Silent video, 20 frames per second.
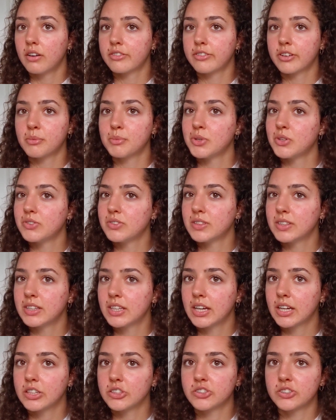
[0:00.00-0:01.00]
from using
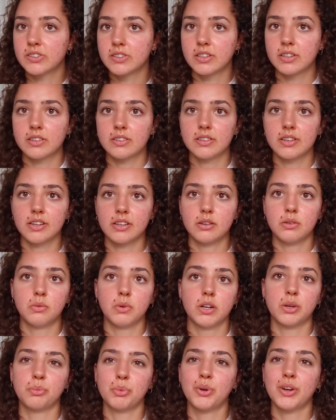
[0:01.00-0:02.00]
that just because I don't
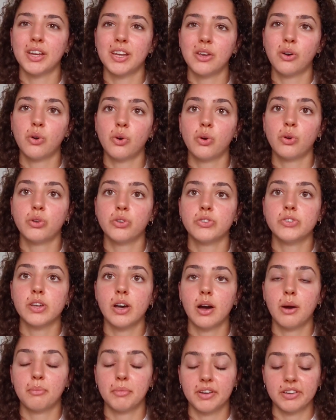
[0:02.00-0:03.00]
want to put any oils
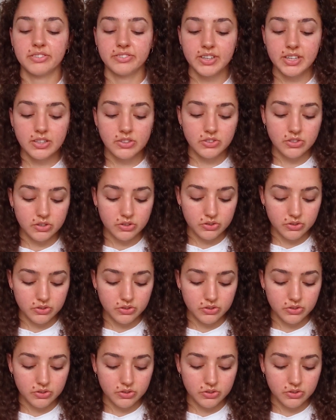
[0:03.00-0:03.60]
on my face.